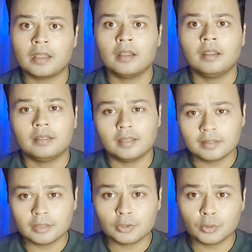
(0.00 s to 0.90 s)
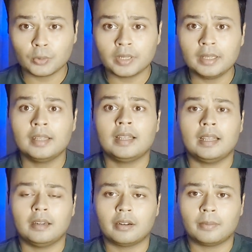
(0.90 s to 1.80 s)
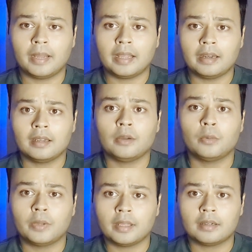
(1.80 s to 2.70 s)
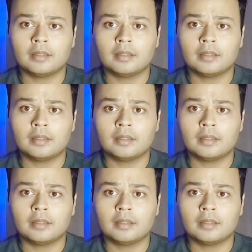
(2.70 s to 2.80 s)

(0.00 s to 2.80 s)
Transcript: There is a story in Ramayana where